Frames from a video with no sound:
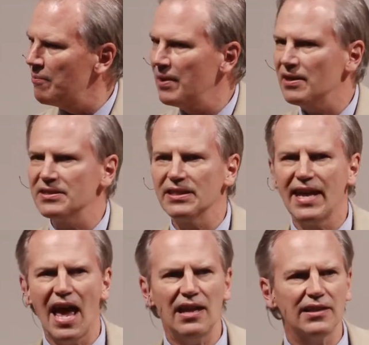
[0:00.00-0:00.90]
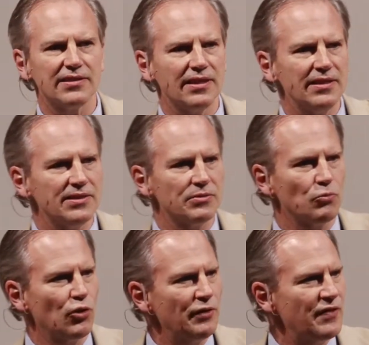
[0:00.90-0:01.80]
because the galaxies
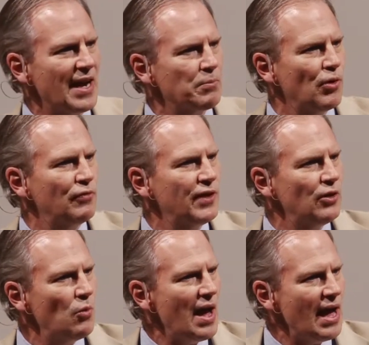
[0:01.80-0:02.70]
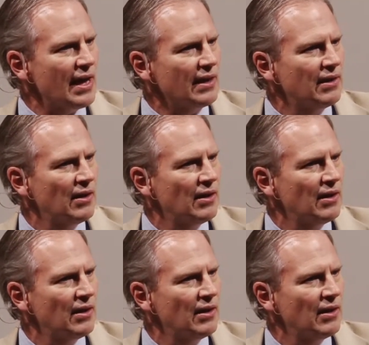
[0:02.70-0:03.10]
were in fact moving away.